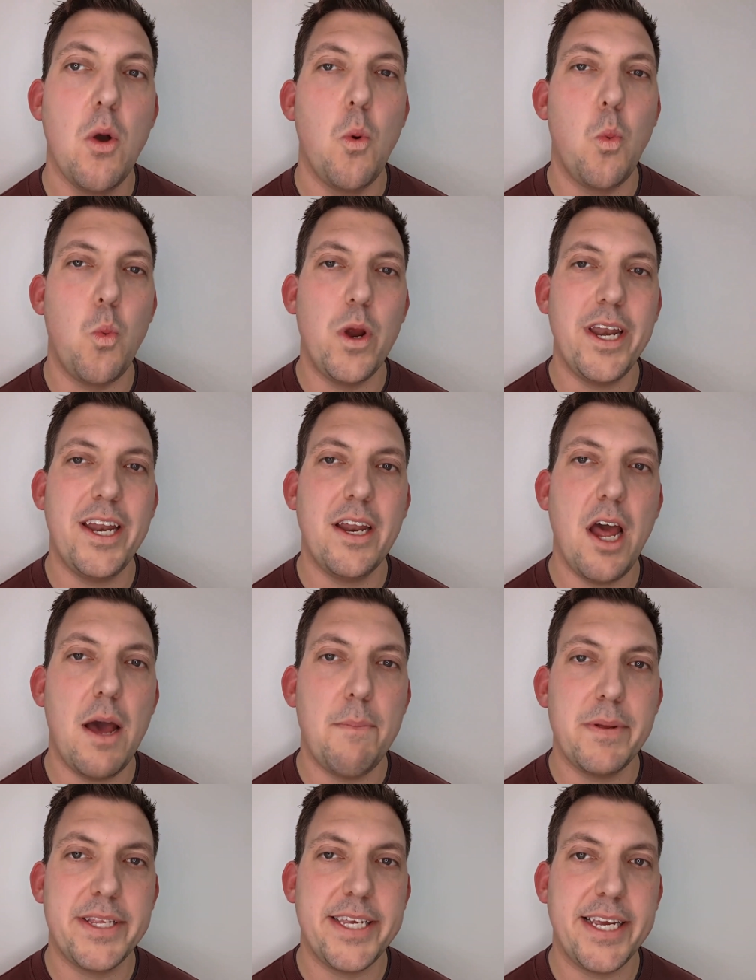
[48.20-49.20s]
Winning a
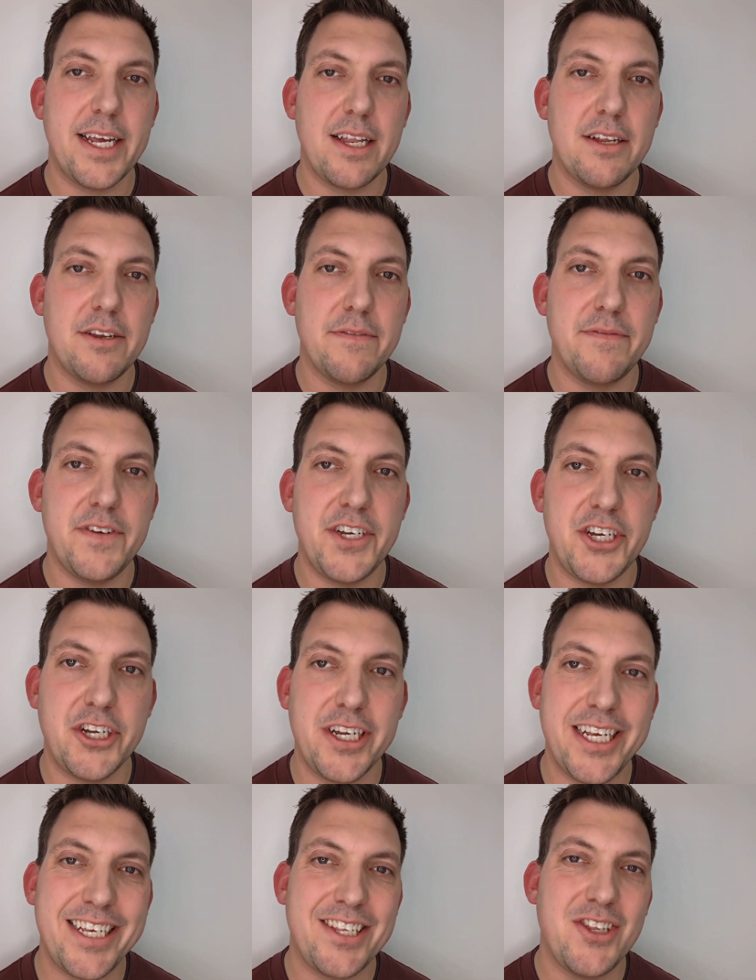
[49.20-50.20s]
particular
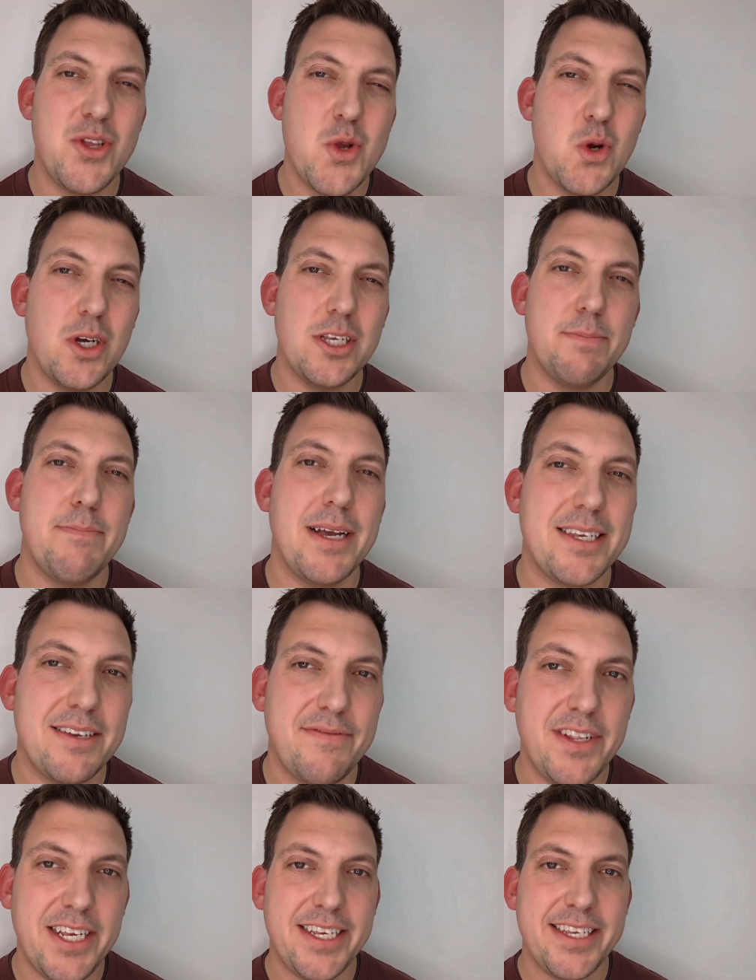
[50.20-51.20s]
division is not as massively